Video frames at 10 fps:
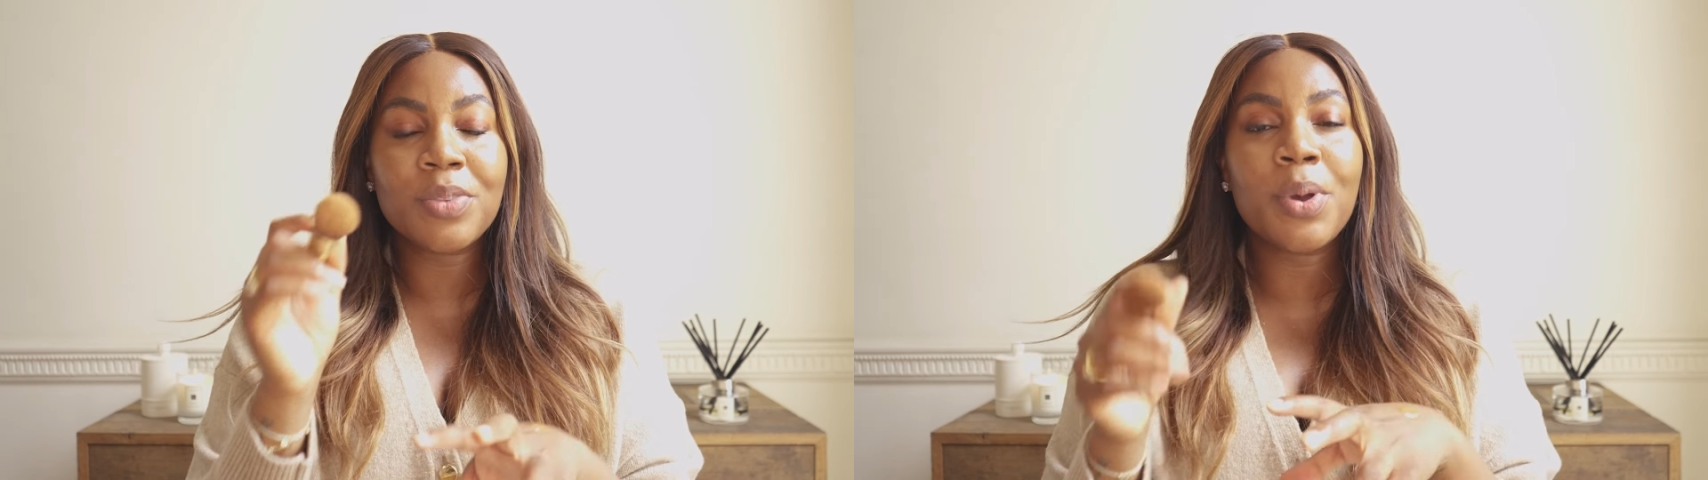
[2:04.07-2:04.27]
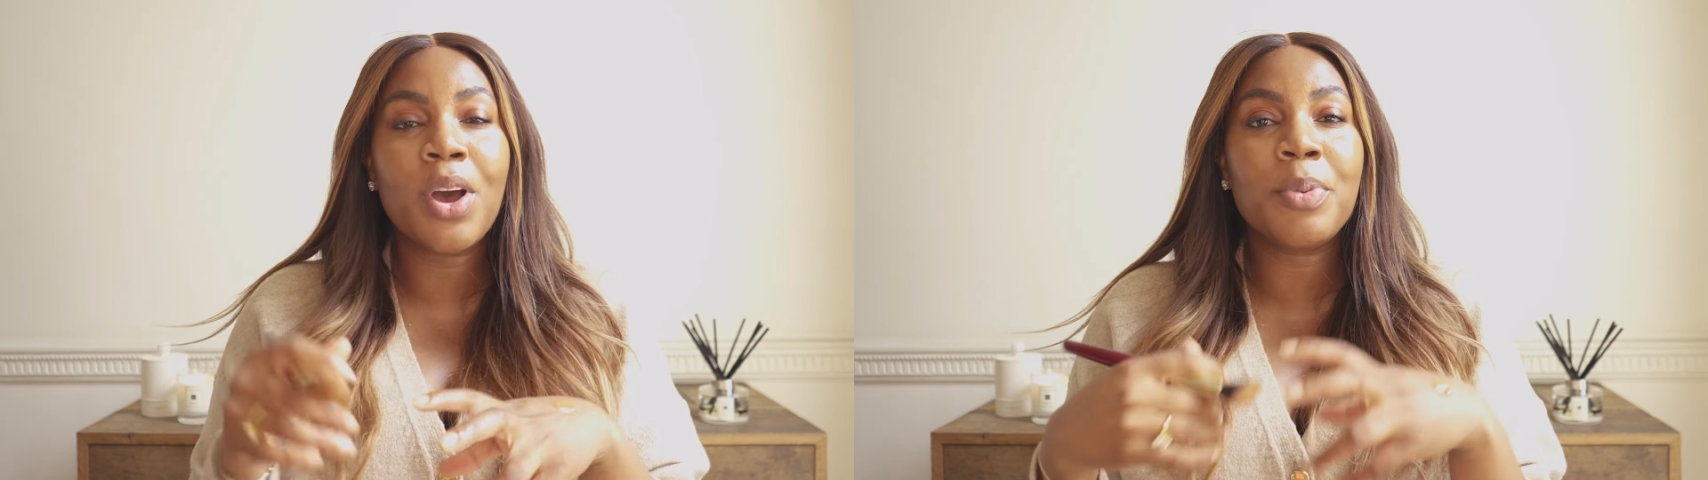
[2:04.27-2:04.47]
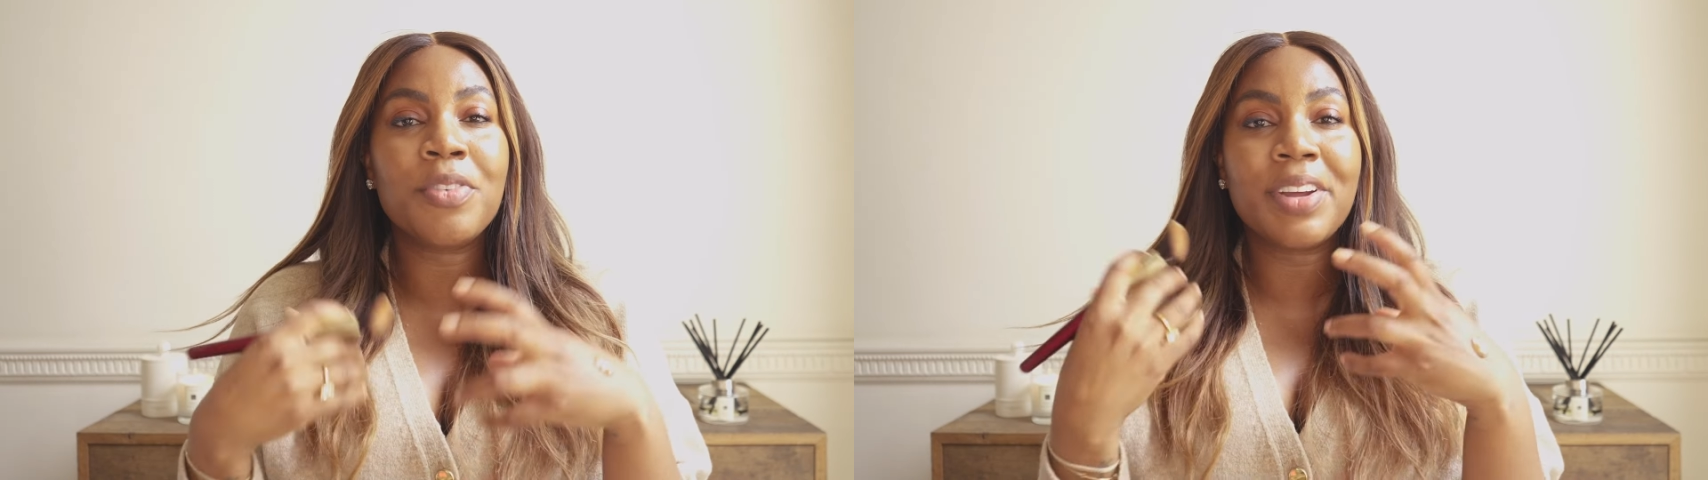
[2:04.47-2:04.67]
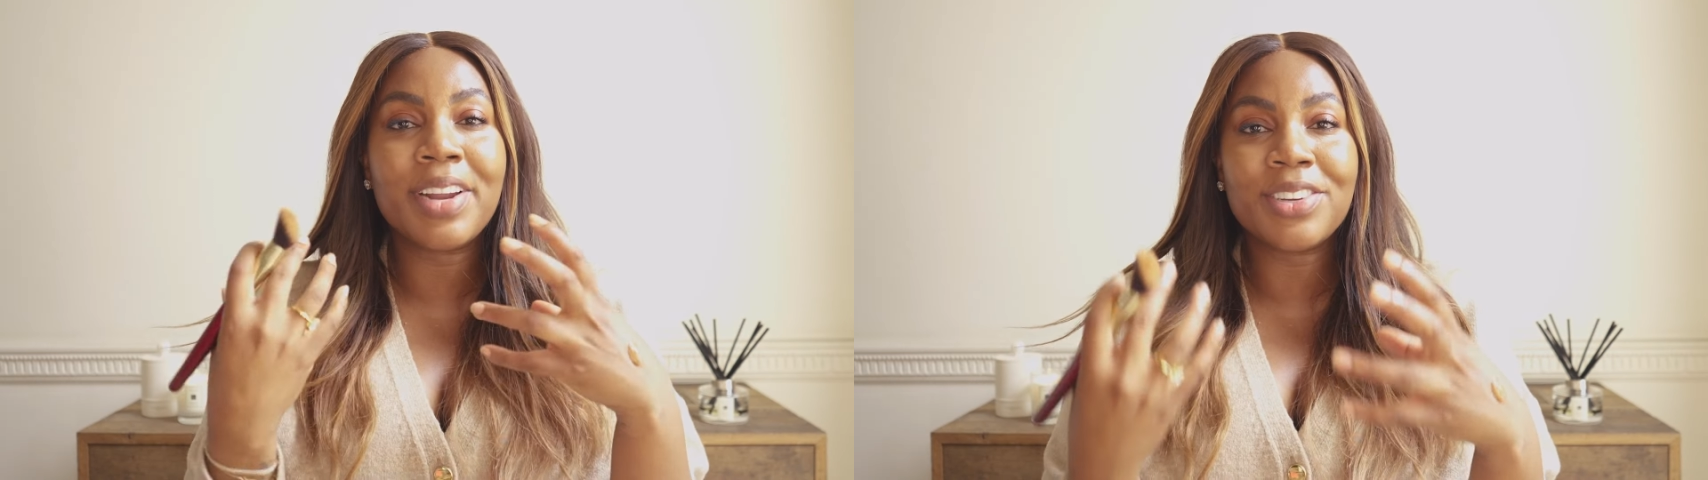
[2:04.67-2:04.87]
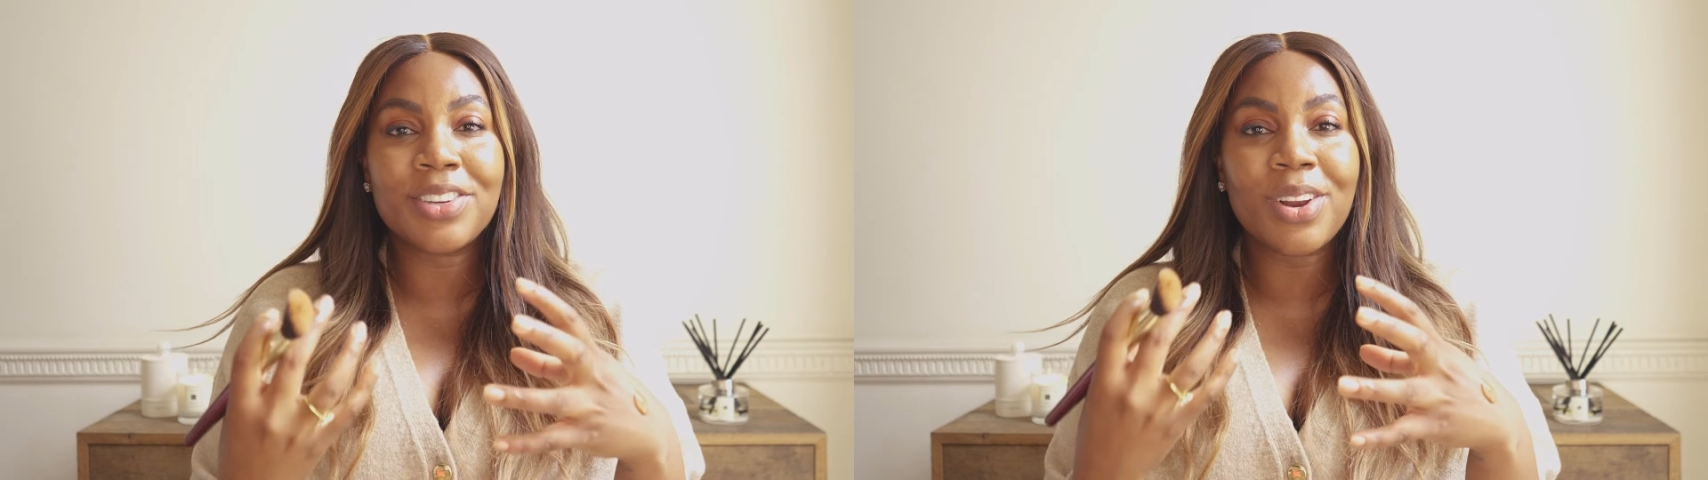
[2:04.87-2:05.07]
This will help your
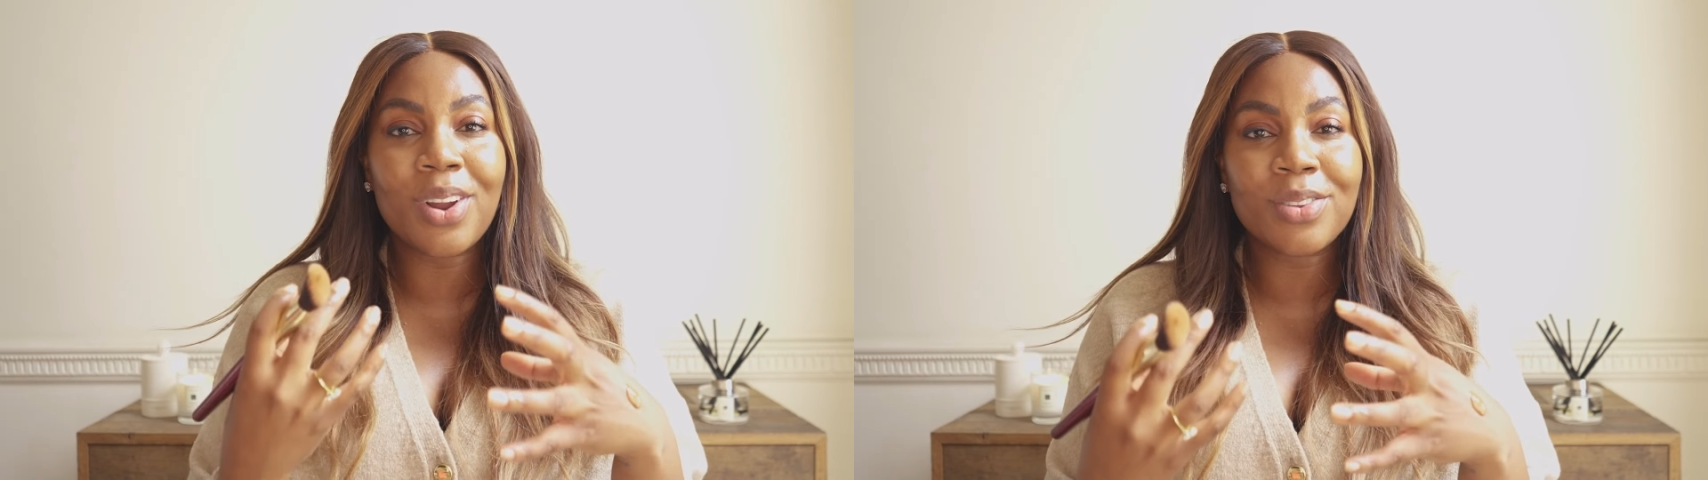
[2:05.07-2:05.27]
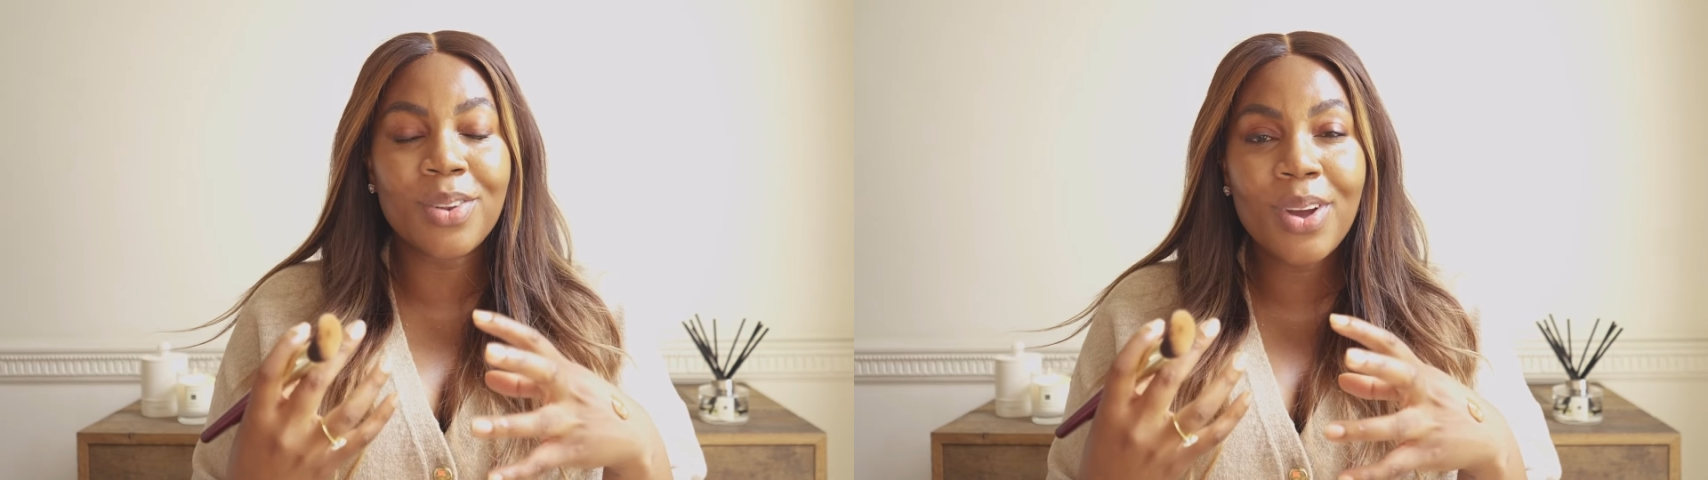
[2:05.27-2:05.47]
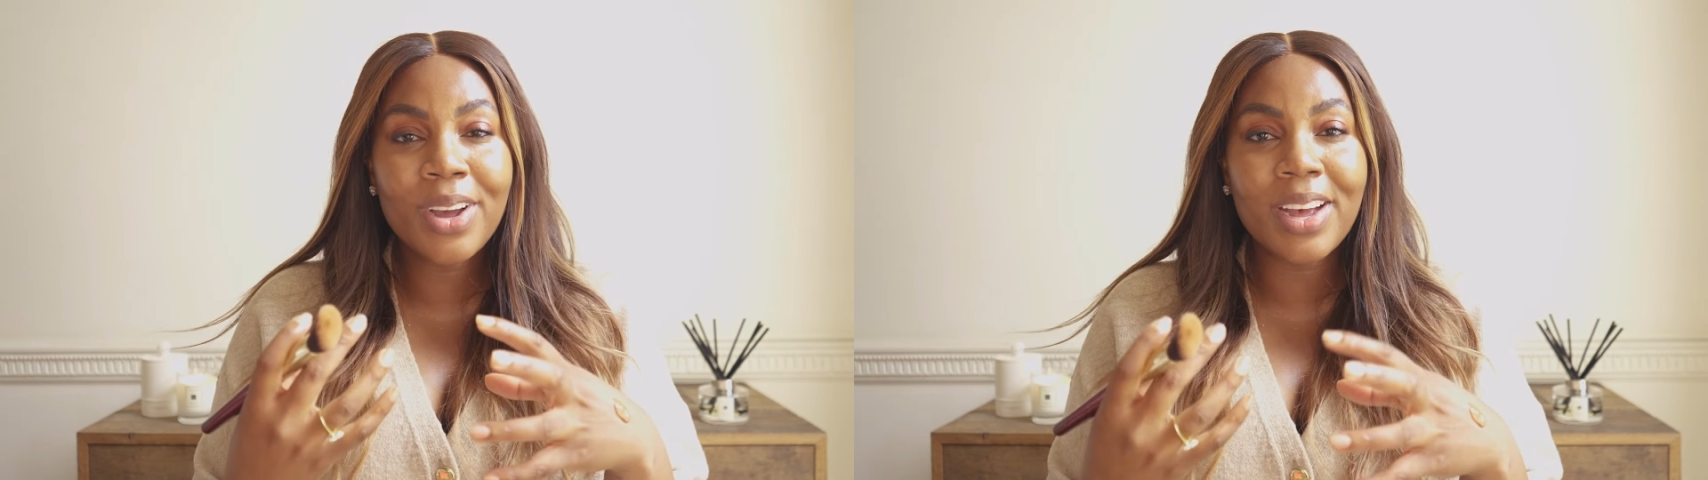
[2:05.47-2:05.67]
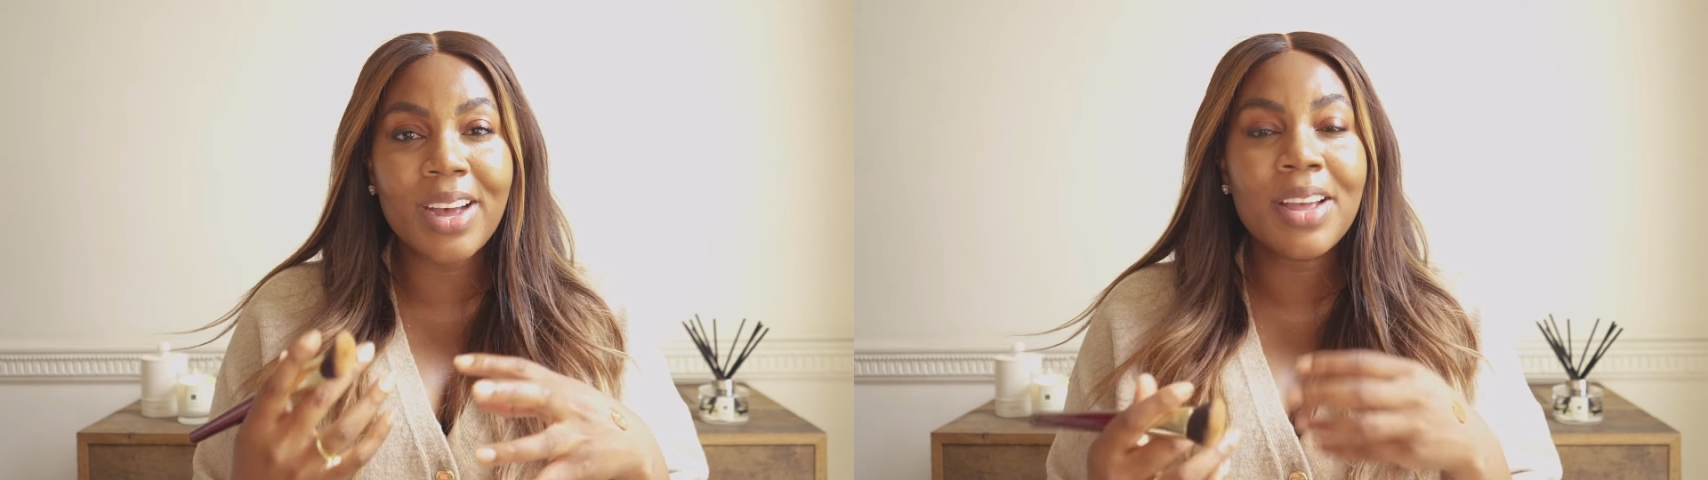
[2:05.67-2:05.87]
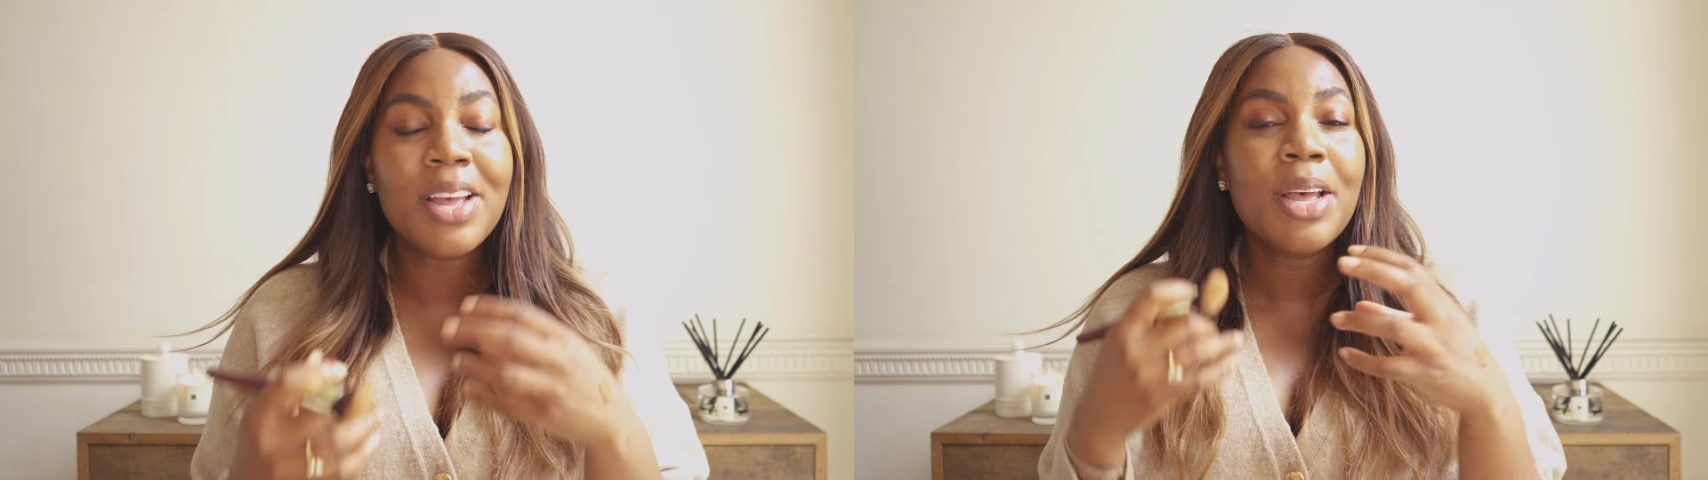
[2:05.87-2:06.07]
foundation to last
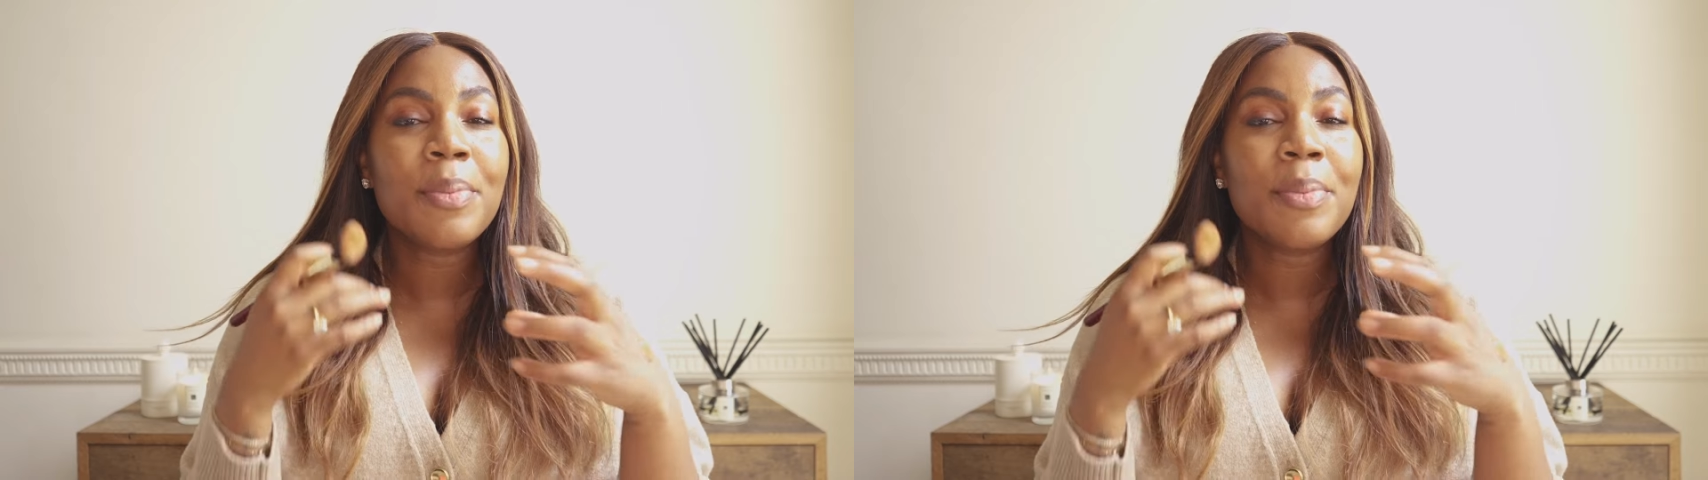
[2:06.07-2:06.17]
longer,